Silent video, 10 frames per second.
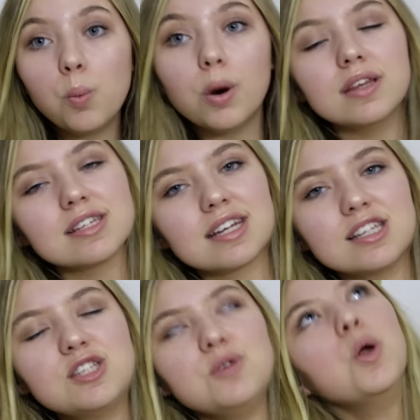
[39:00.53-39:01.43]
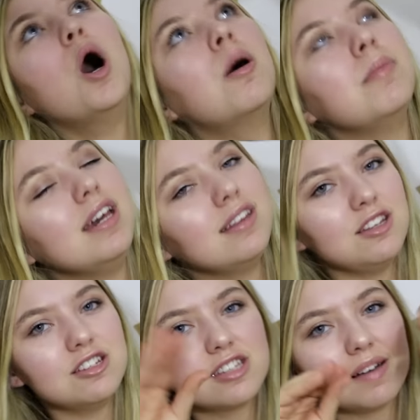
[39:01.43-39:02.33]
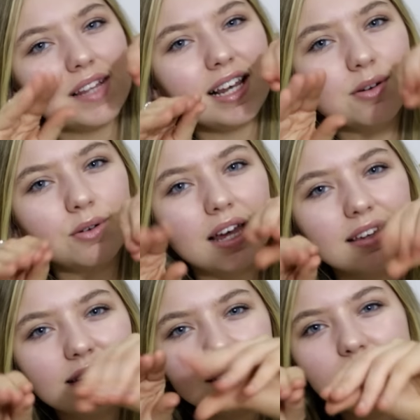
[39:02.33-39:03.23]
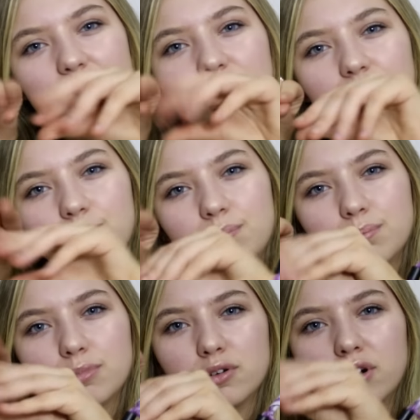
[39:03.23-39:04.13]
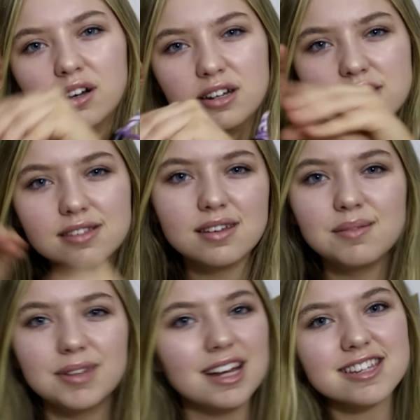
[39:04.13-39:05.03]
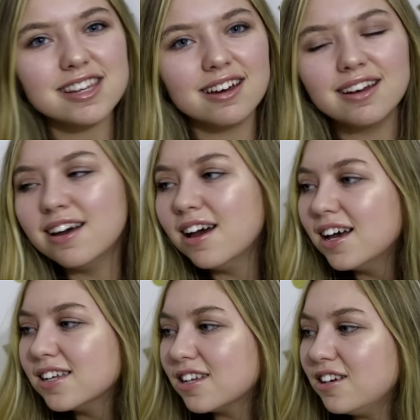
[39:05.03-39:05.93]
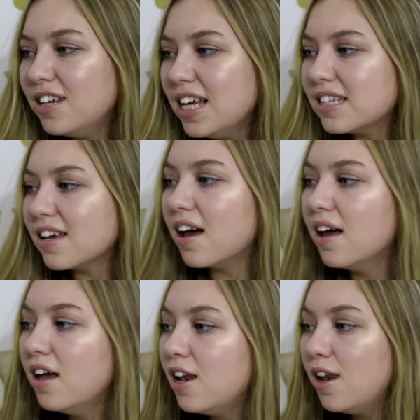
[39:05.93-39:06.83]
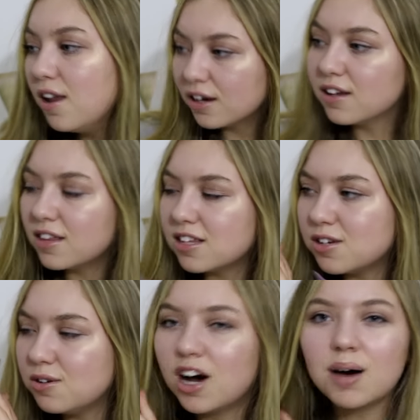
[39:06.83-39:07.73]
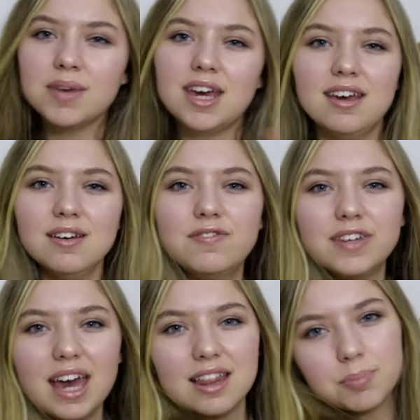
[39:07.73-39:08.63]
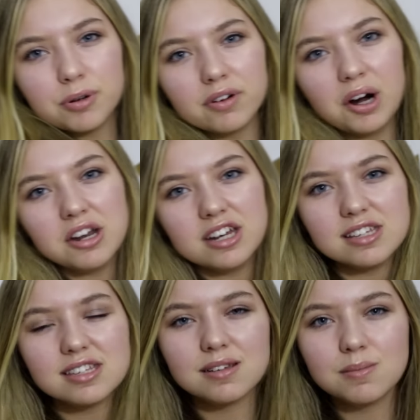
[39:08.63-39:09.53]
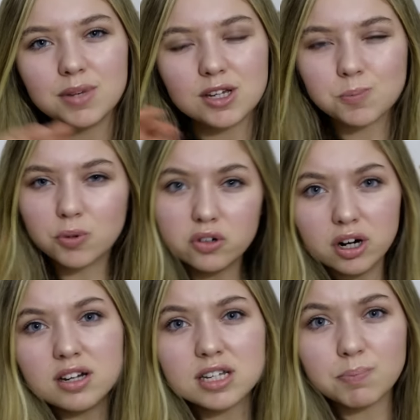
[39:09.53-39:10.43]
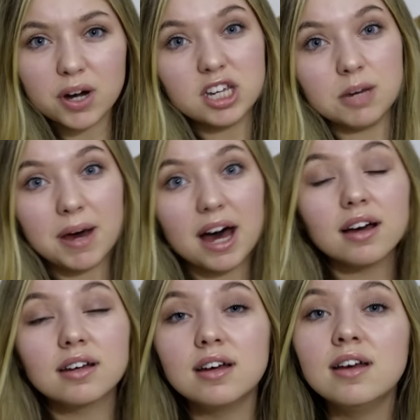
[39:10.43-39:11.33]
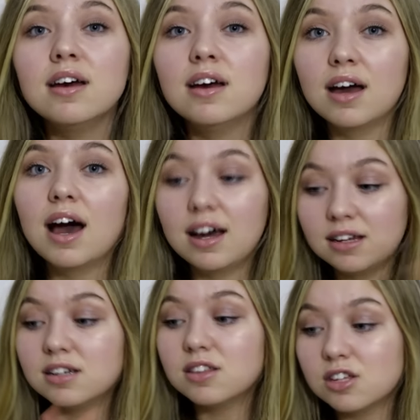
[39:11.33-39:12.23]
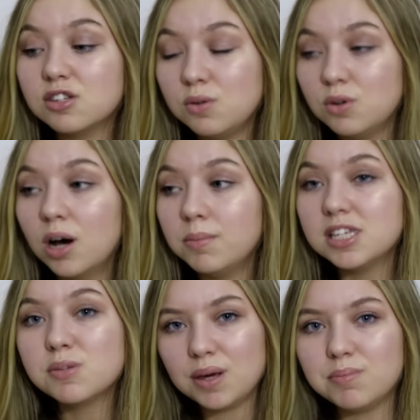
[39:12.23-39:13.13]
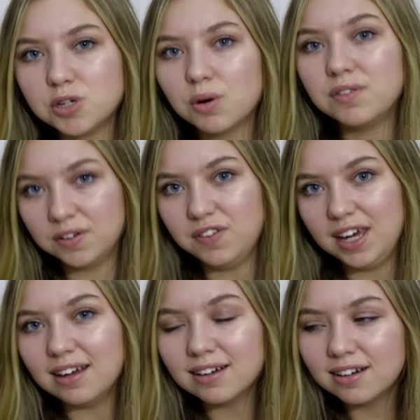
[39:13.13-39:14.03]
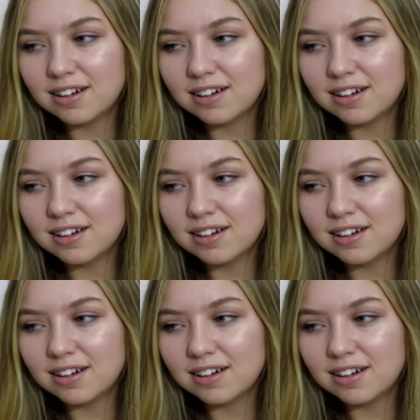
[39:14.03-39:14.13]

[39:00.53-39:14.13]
one that's like a tsunami, and then you just have the little piranhas. That's it. So you need to look at the tsunami, forget the piranhas, because piranhas bite you back and the tsunami sweeps you off your feet.